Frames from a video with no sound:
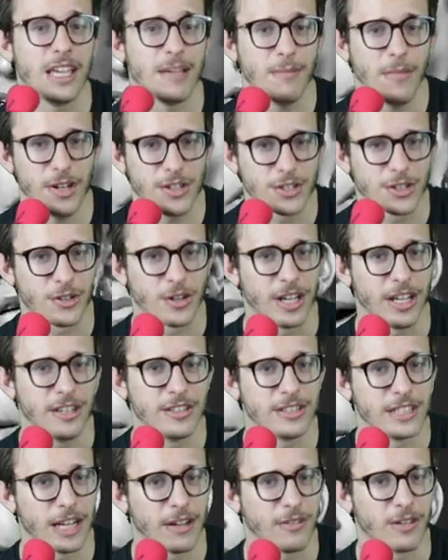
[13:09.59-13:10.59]
a much
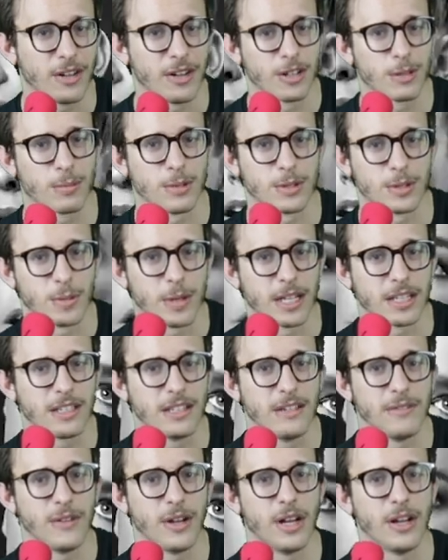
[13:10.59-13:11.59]
greater down-to-earth
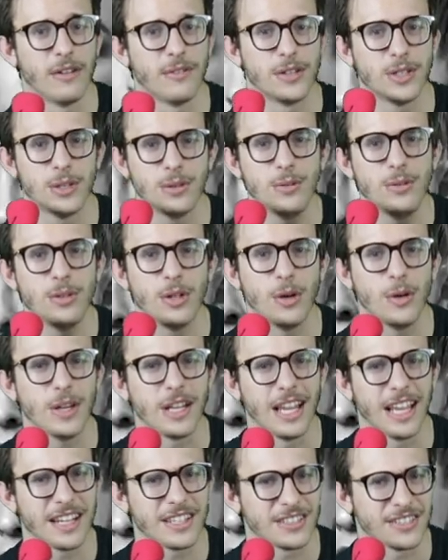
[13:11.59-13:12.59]
perspective of who
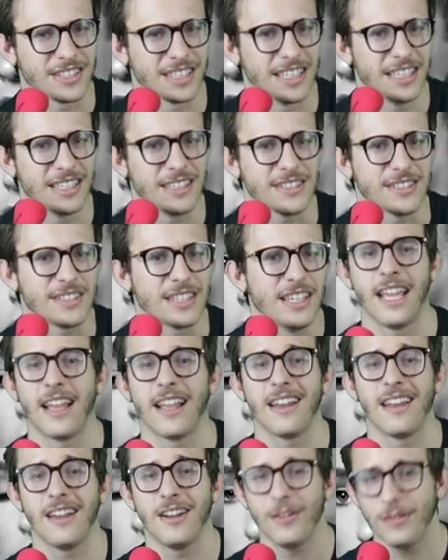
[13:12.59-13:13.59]
Logan actually is,
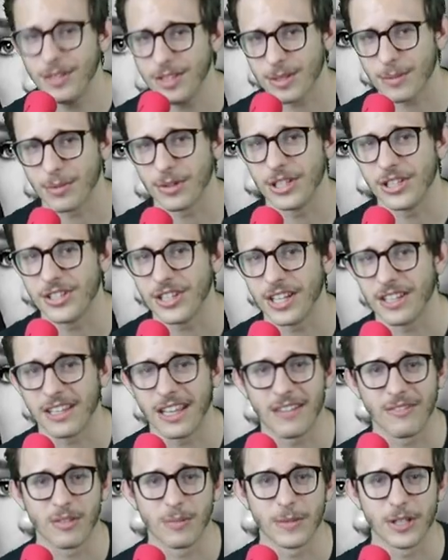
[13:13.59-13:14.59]
and I always appreciate that